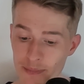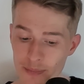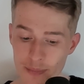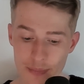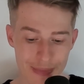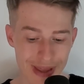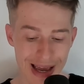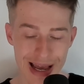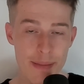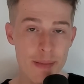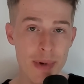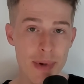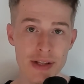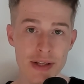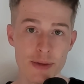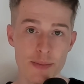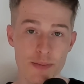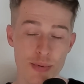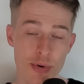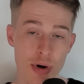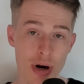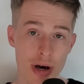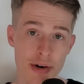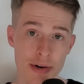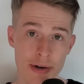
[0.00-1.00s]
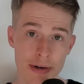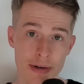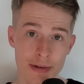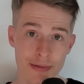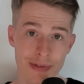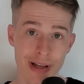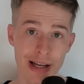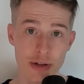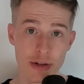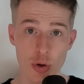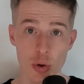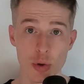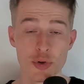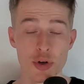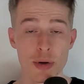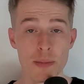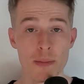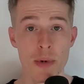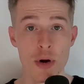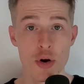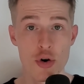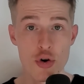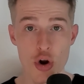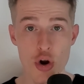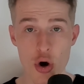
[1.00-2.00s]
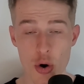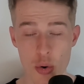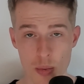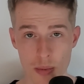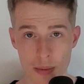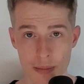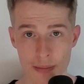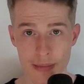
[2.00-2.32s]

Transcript: 10 minutes prior they told him no.